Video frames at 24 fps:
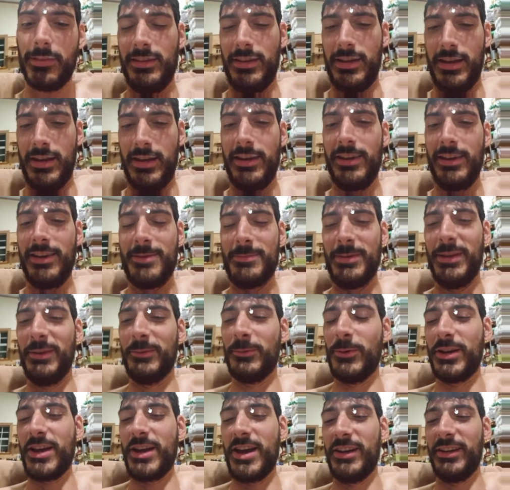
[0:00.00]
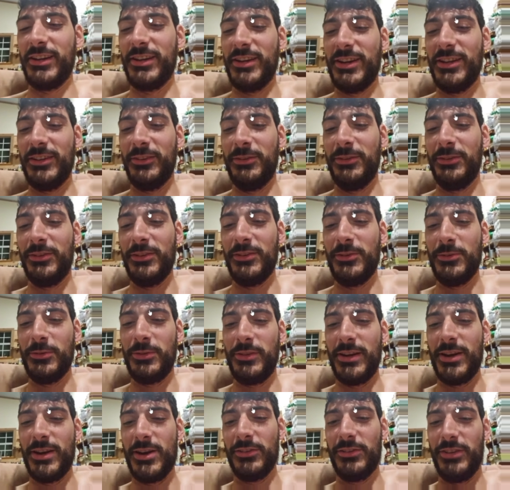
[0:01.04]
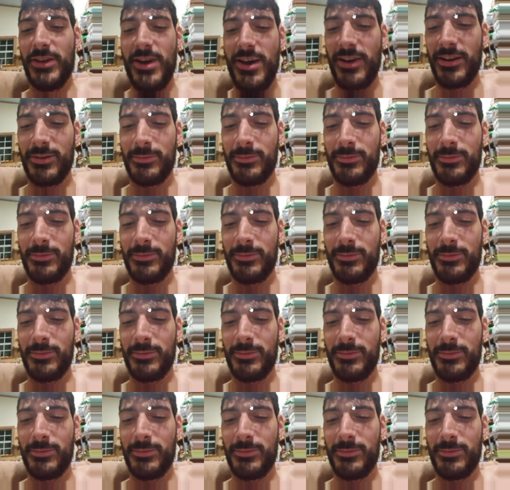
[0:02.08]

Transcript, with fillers: Yeah, I mean, what kind of guns did you think I was talking